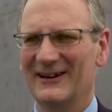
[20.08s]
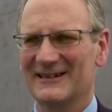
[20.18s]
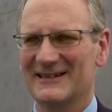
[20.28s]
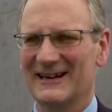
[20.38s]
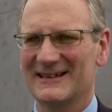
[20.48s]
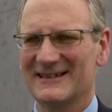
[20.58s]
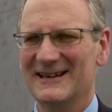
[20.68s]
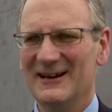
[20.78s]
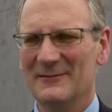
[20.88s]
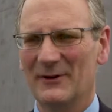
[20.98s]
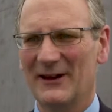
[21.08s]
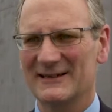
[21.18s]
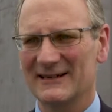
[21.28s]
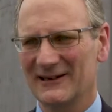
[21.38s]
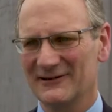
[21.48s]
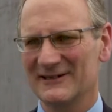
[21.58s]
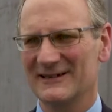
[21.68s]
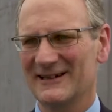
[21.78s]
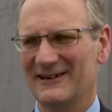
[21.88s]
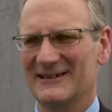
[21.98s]
architects, but that
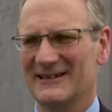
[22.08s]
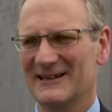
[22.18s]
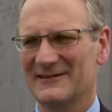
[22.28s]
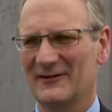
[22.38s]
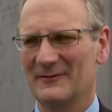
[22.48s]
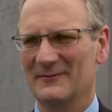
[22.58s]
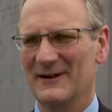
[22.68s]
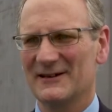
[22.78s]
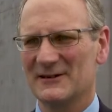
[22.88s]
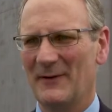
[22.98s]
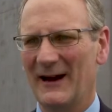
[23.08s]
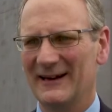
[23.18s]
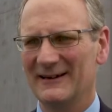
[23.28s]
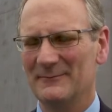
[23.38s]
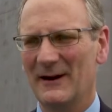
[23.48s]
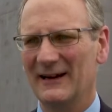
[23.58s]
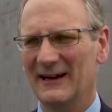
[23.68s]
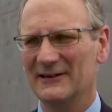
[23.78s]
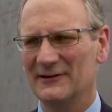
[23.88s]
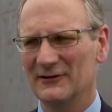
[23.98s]
included architects from Japan,
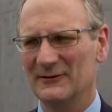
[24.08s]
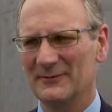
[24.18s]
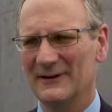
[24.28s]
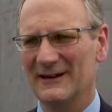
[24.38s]
mainland Europe,